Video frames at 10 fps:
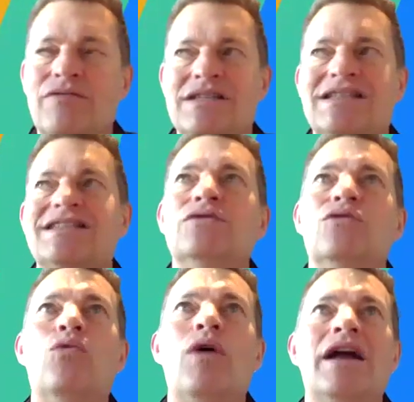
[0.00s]
there is
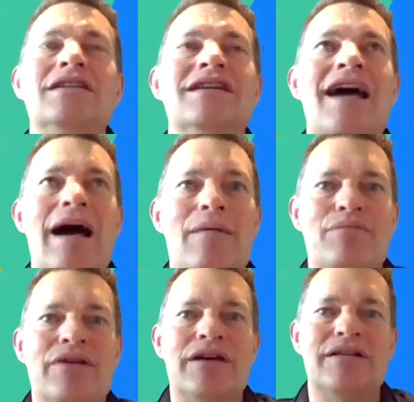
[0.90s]
still one gap
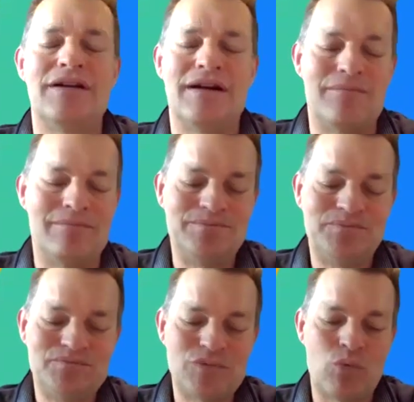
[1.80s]
that
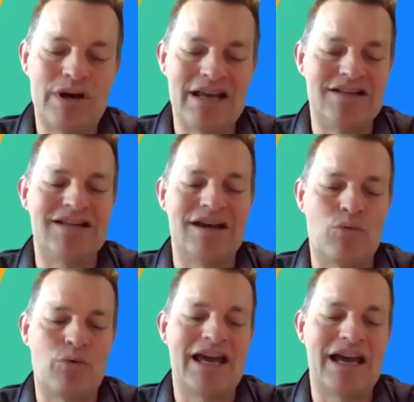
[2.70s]
we
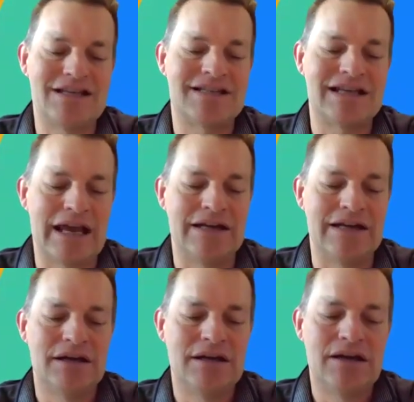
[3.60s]
had
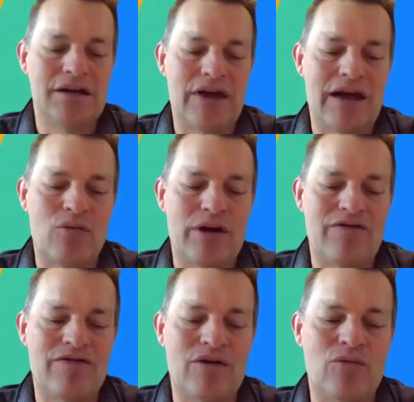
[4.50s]
seen that we
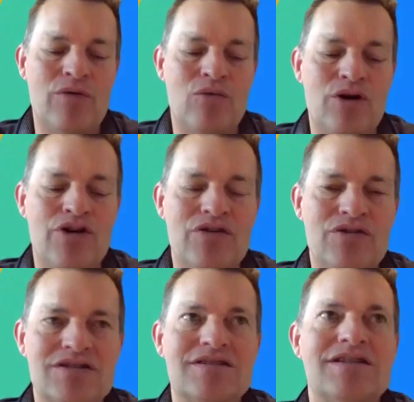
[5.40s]
felt we
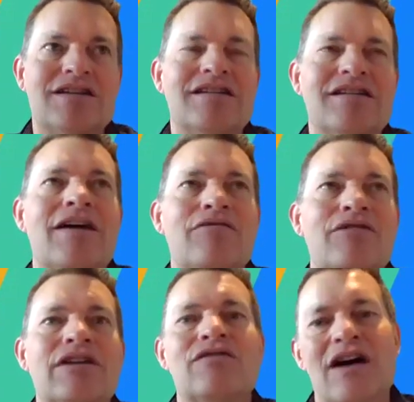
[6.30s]
weren't
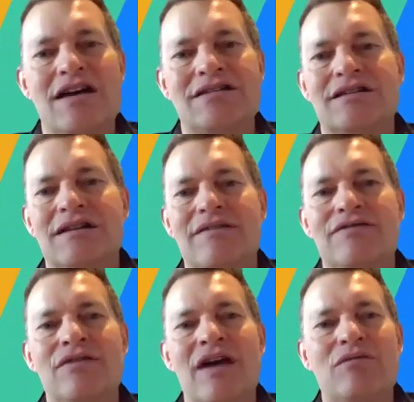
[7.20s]
covering fast enough,
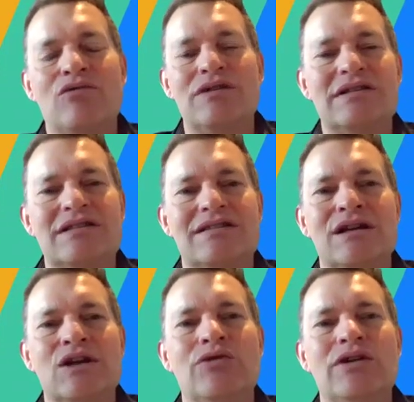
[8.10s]
and that was
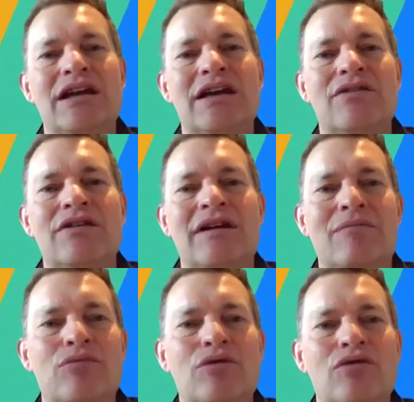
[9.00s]
looking at the
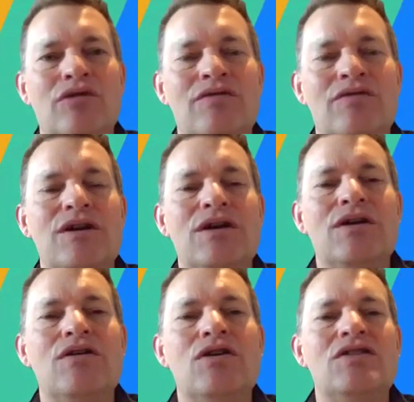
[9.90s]
number of
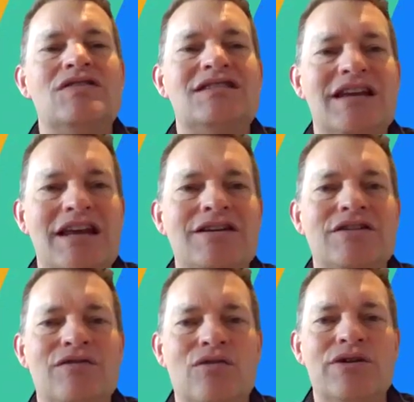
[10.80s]

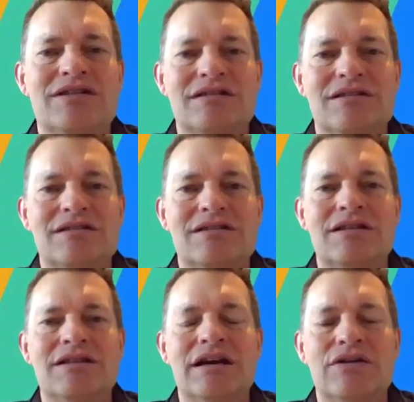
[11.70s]
senior voices
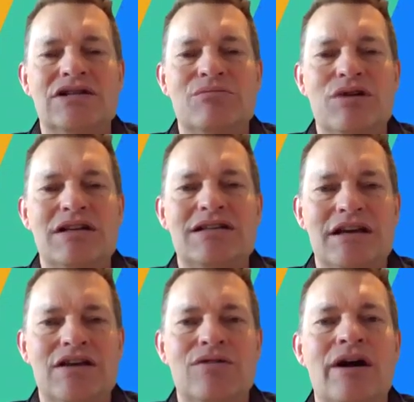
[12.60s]
in the
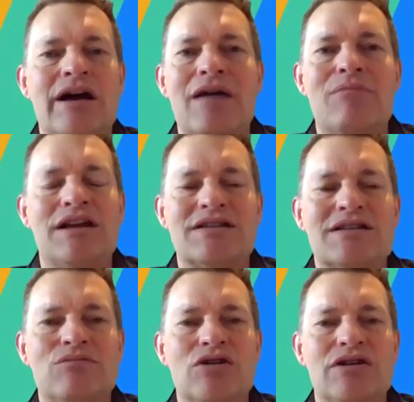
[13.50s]
LGBTQIA+
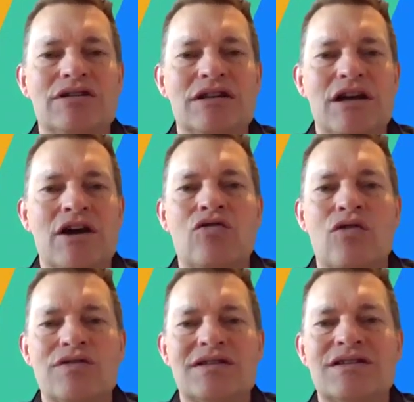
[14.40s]
community
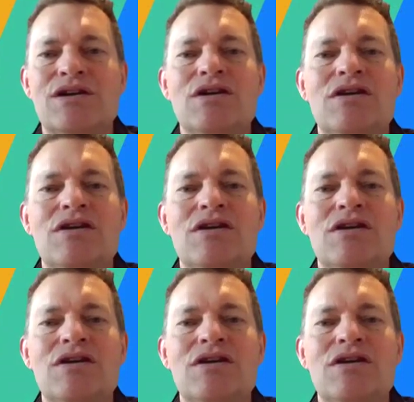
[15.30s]
across